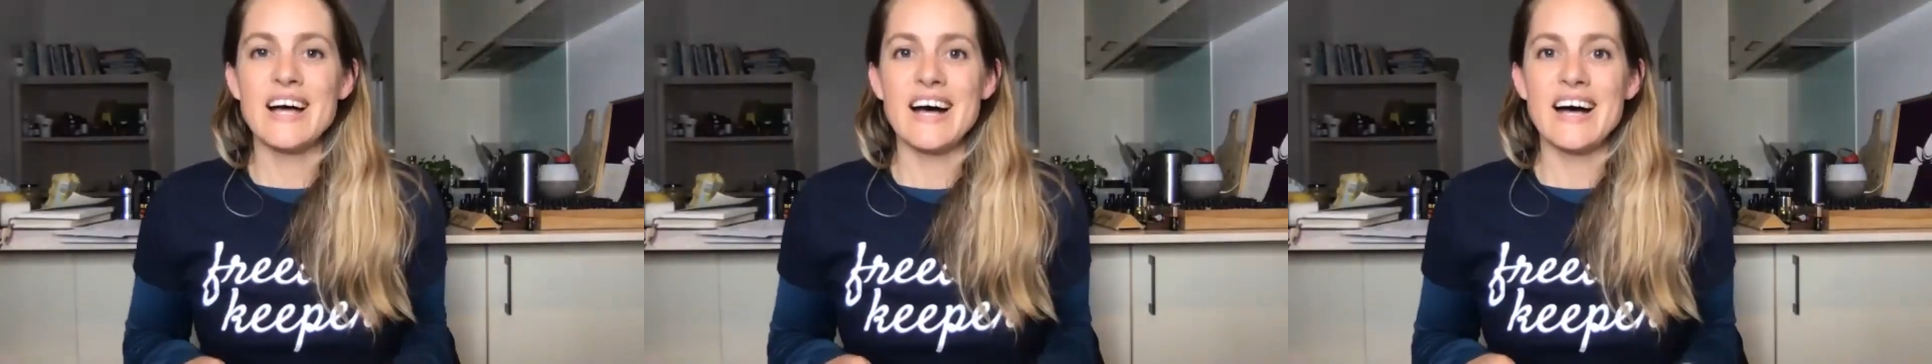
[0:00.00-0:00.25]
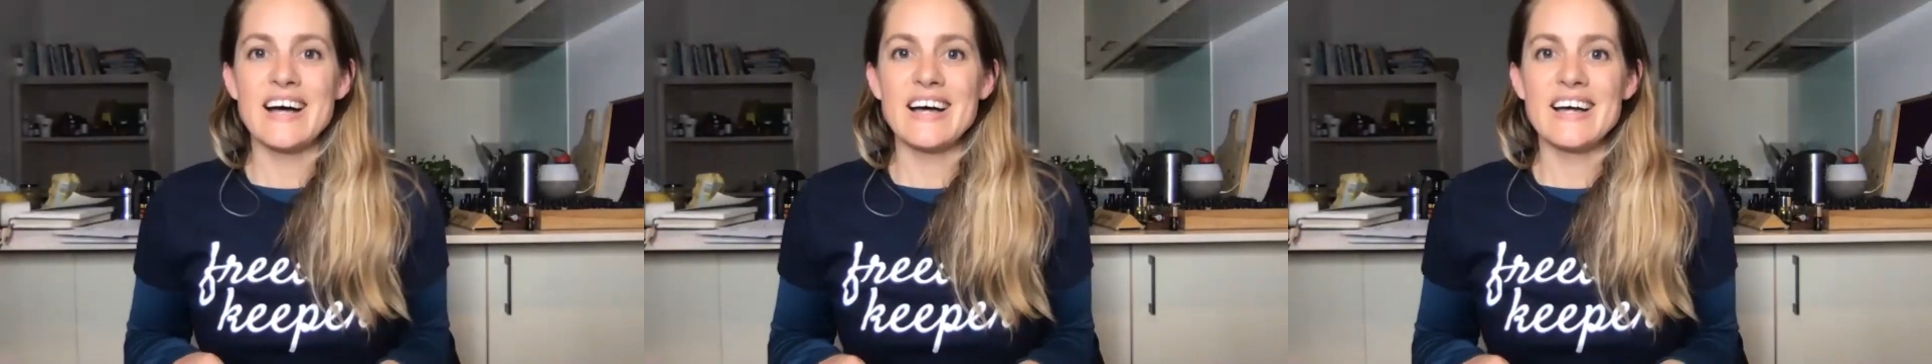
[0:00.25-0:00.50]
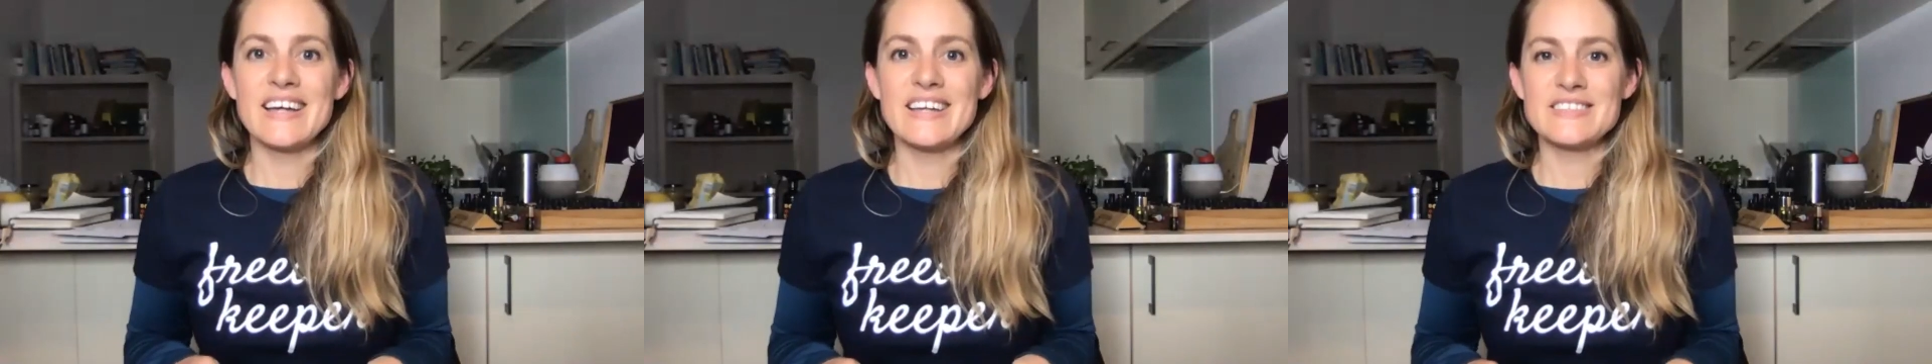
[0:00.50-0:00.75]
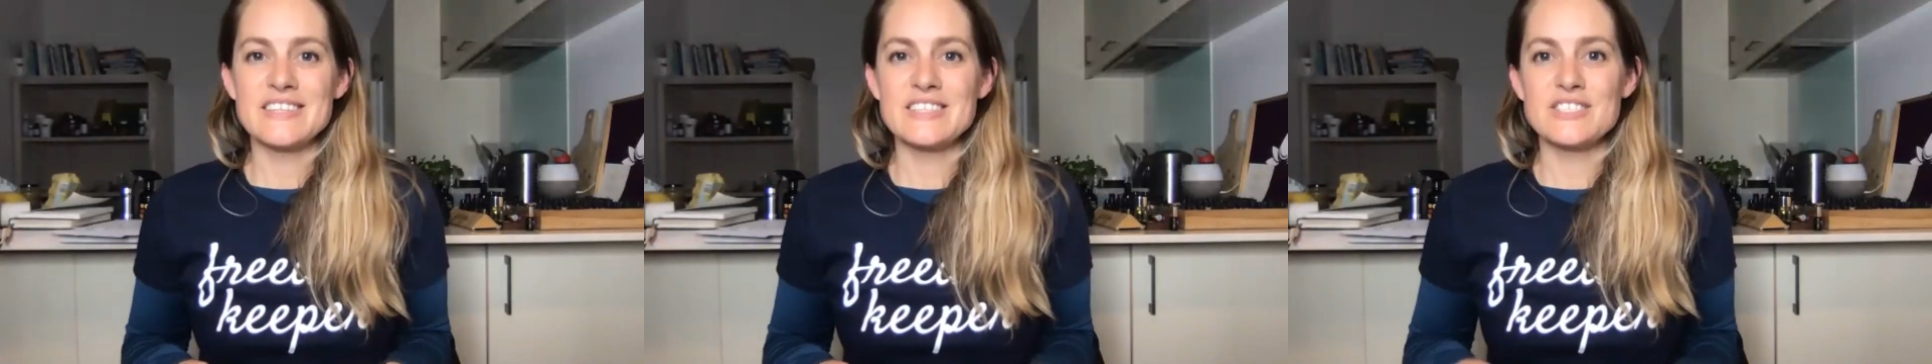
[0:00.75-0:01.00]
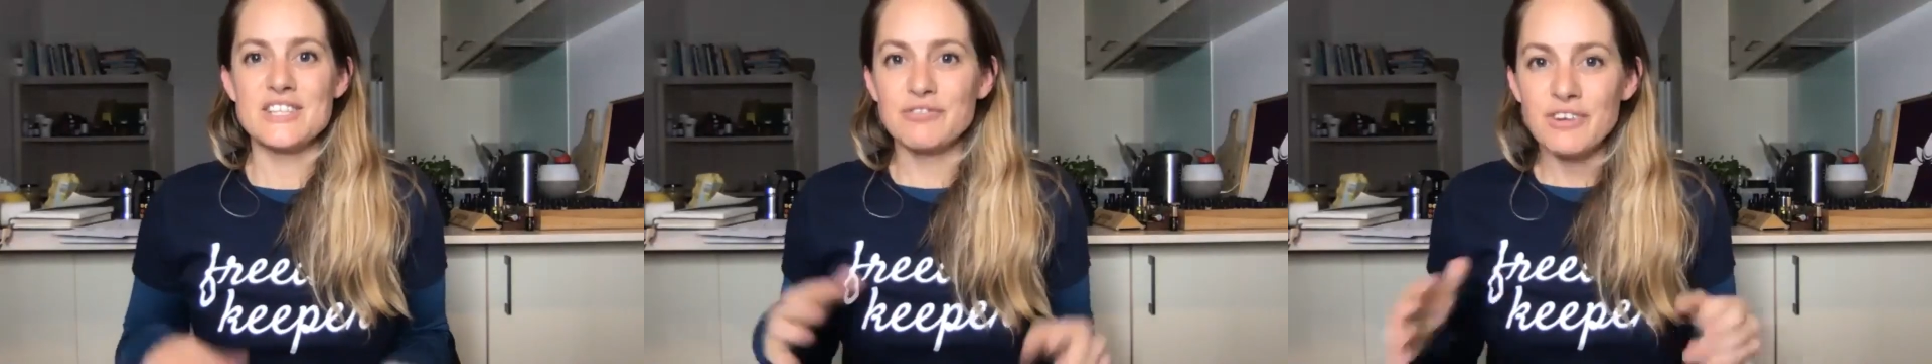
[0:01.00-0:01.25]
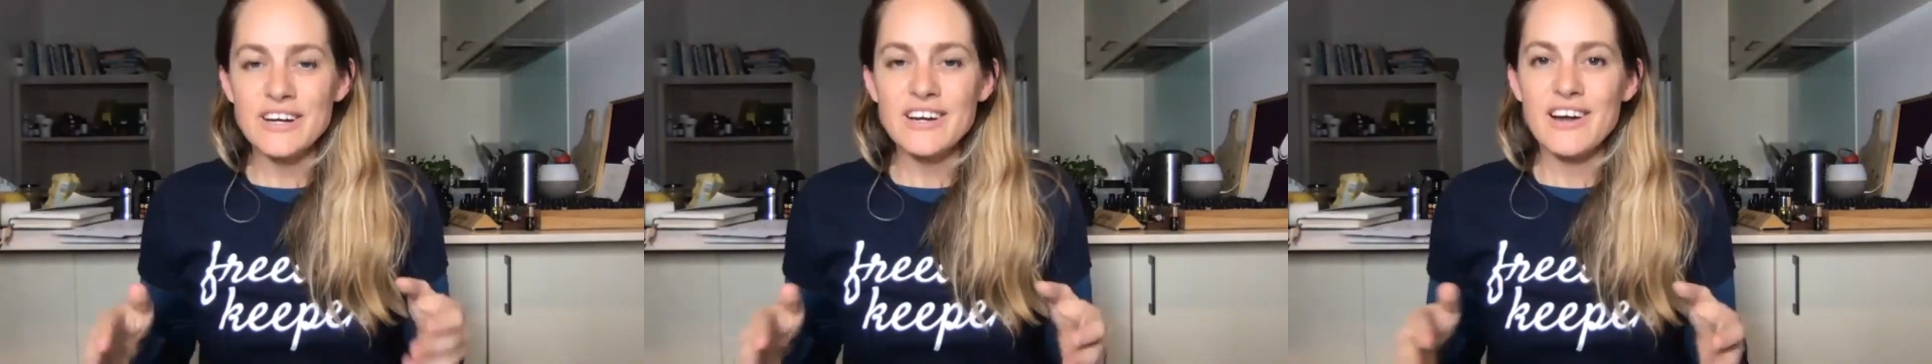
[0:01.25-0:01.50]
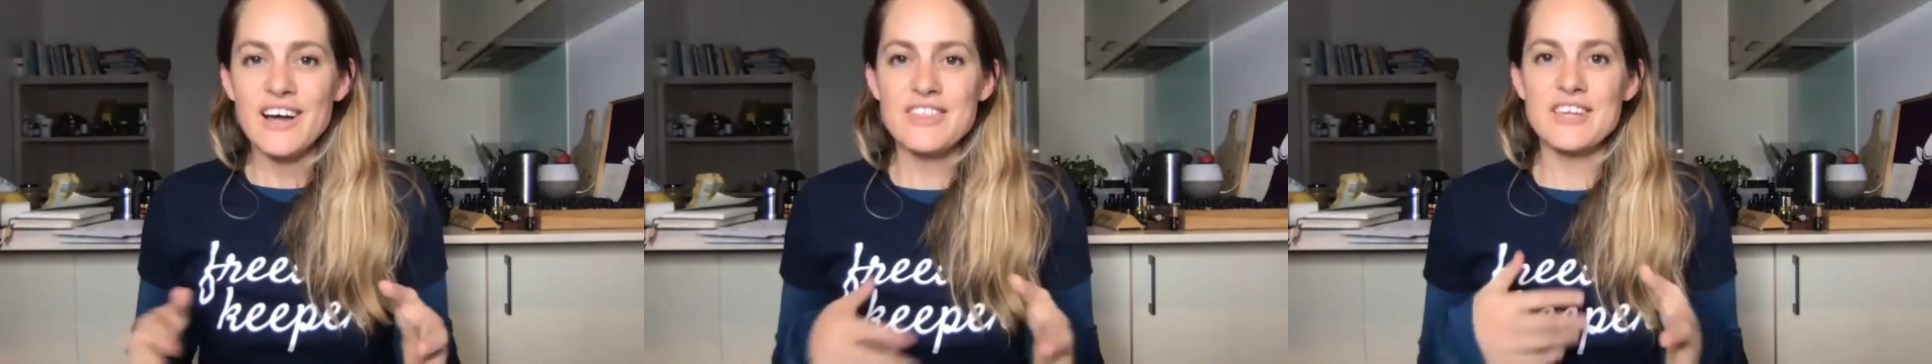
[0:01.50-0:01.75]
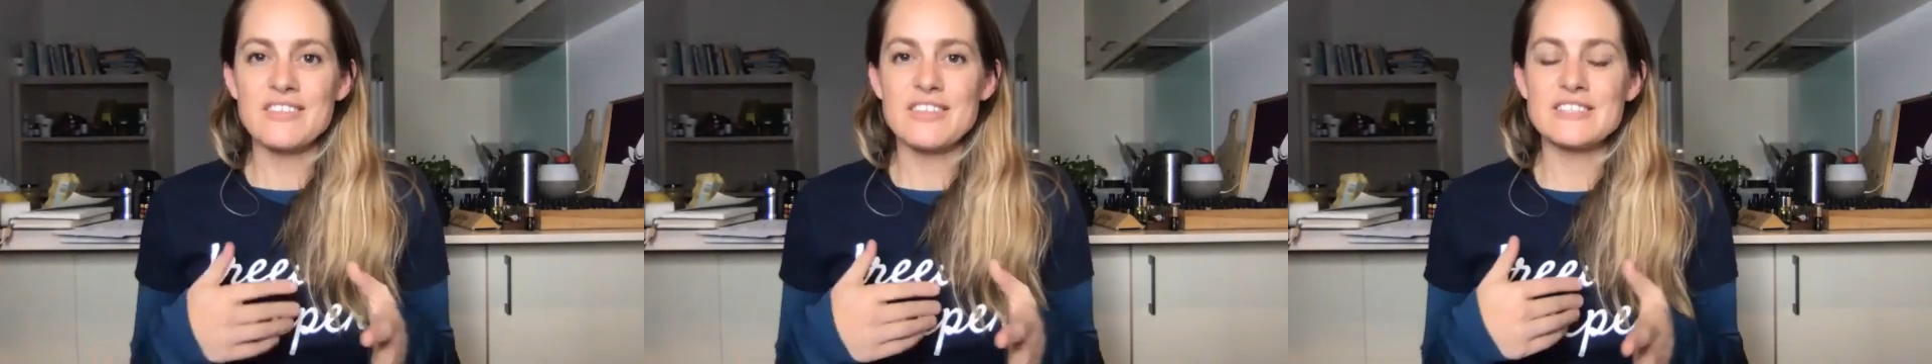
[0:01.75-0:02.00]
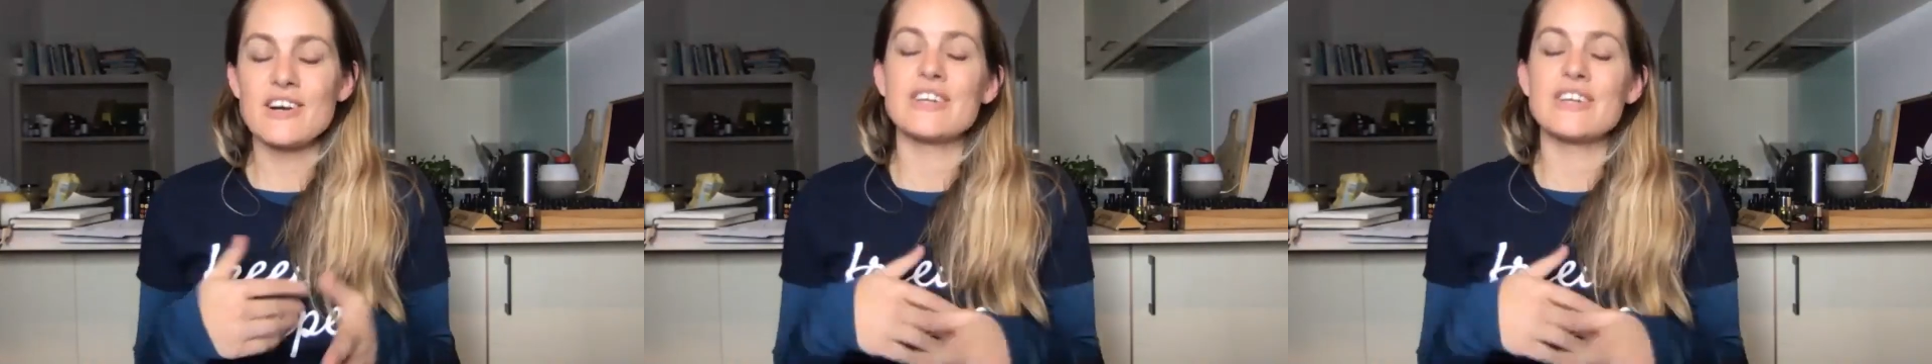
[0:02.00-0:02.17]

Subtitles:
It's different. I think that,